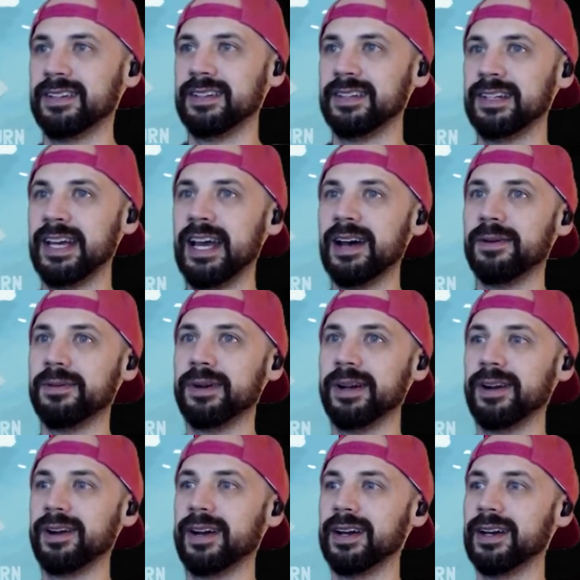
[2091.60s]
yeah,
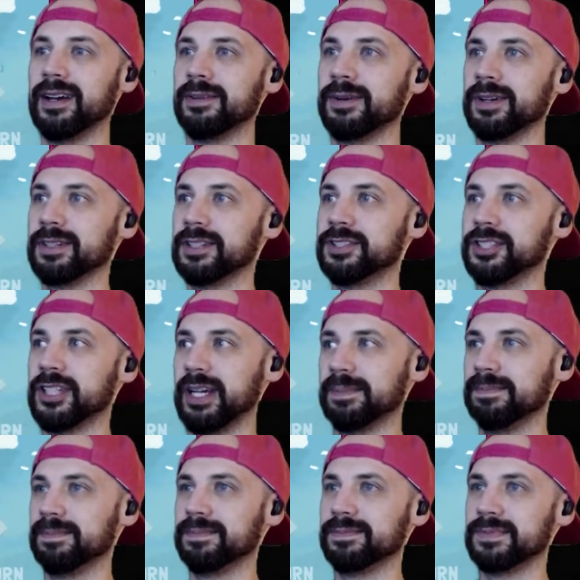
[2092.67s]
we're in good shape.
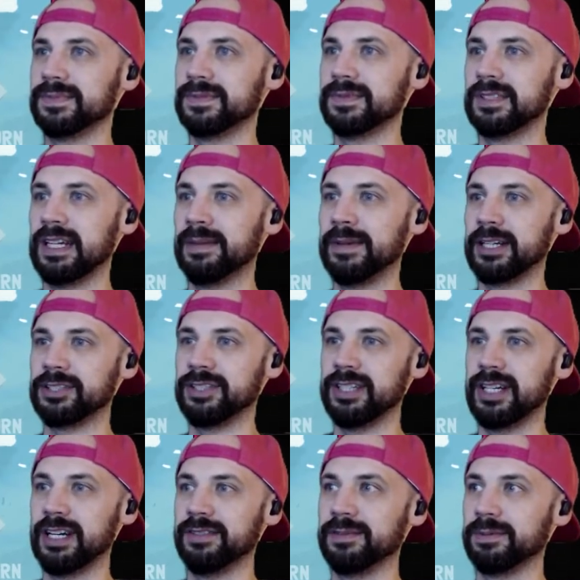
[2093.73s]
I'm actually
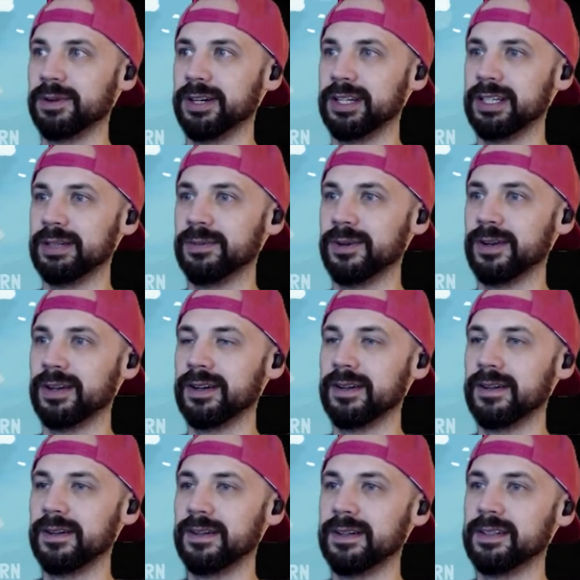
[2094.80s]
not even worried anymore.
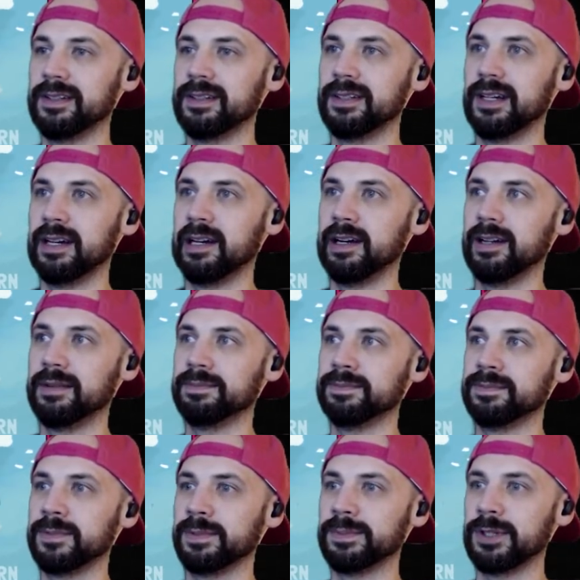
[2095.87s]
I'm
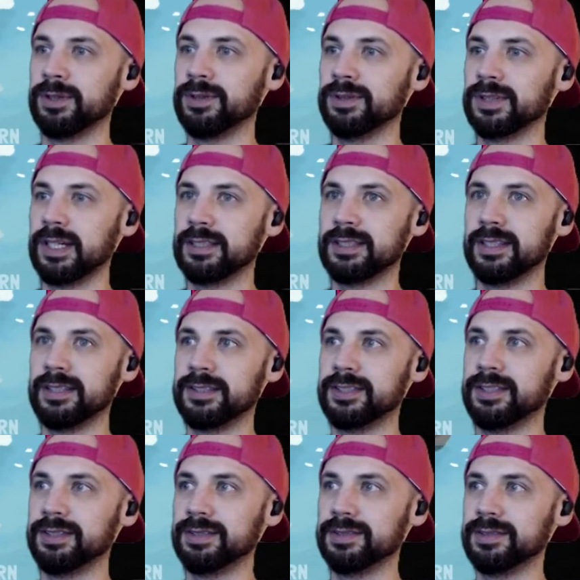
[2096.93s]
gonna hold on to the
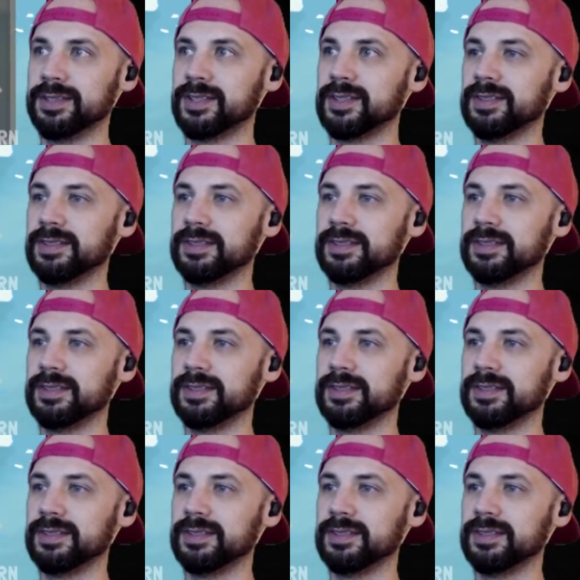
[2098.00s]
2s.